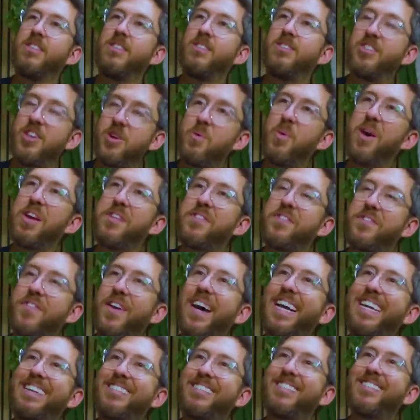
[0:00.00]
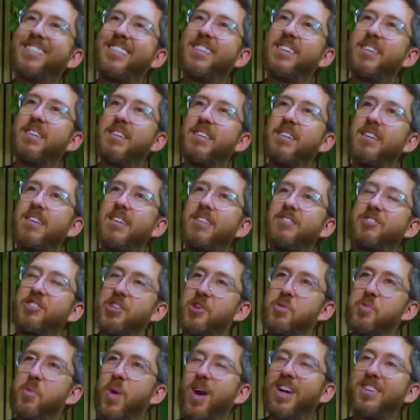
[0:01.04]
Do you want to fight? Do
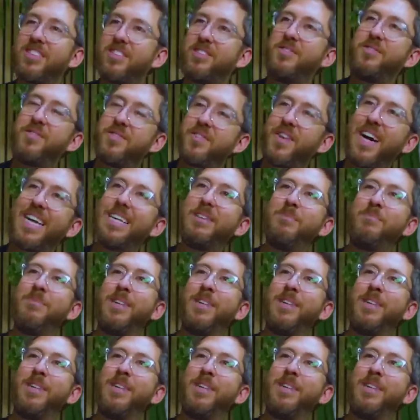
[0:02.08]
you want to fight